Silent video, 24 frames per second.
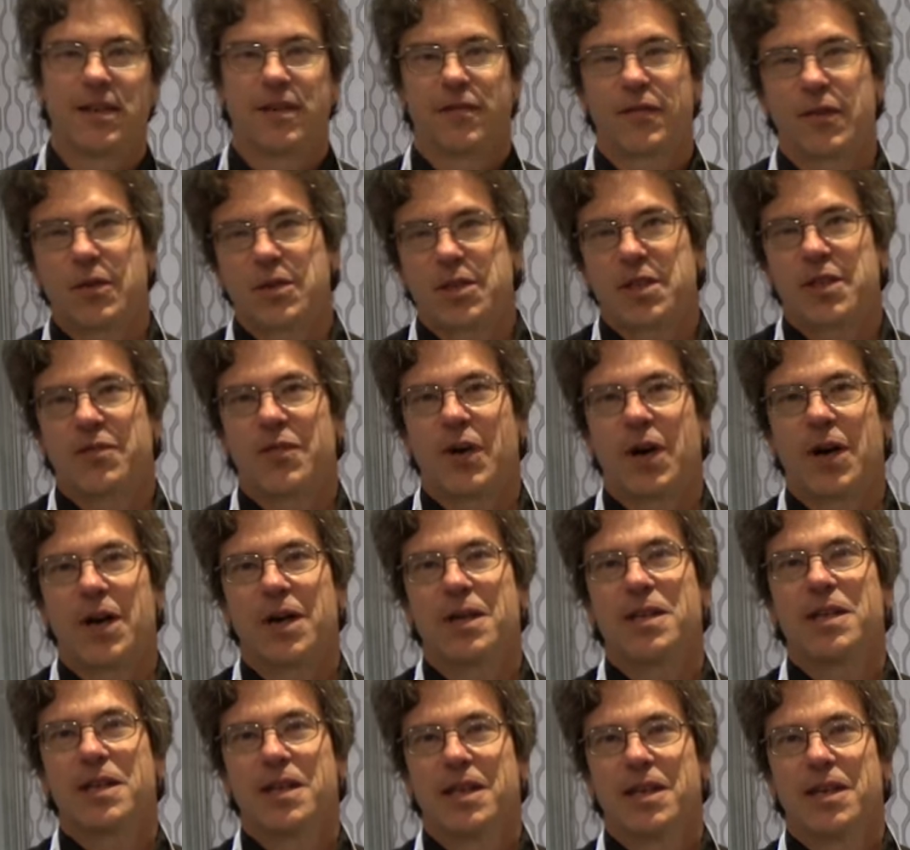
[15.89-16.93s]
First of
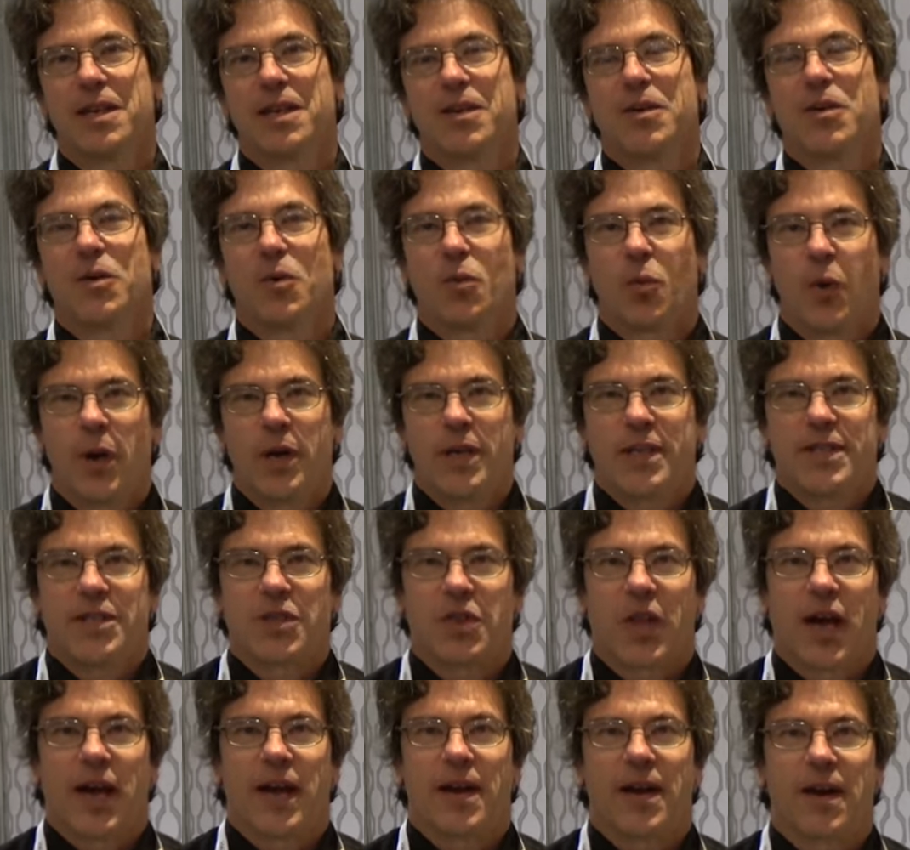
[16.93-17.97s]
all, what
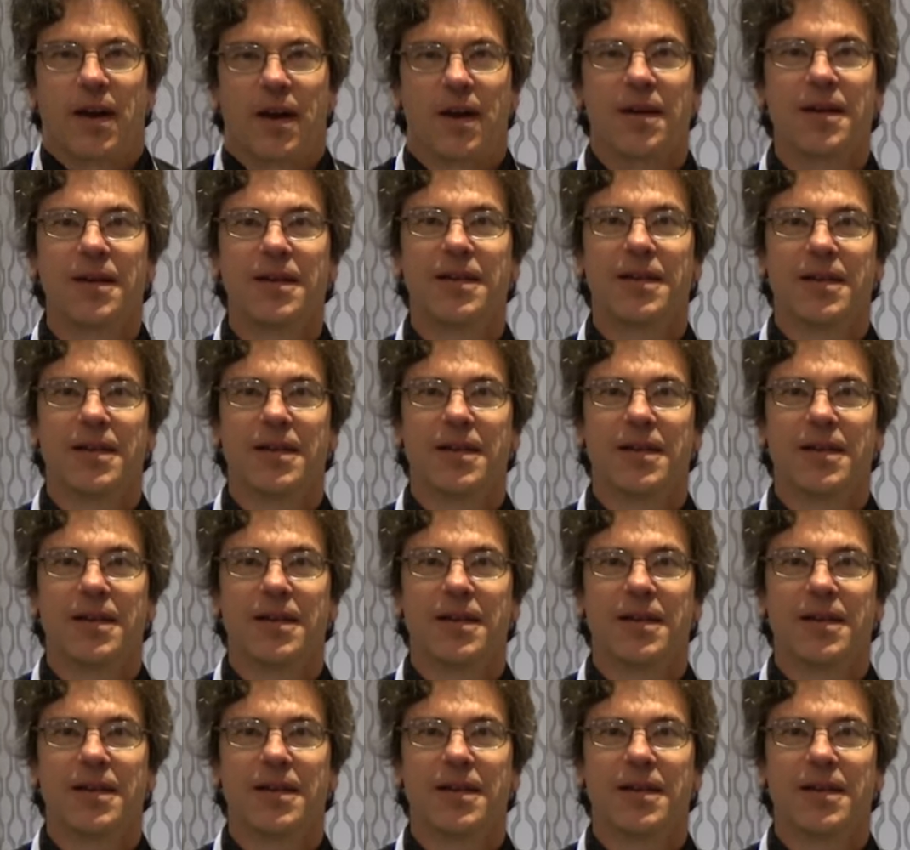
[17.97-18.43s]
is LiDAR?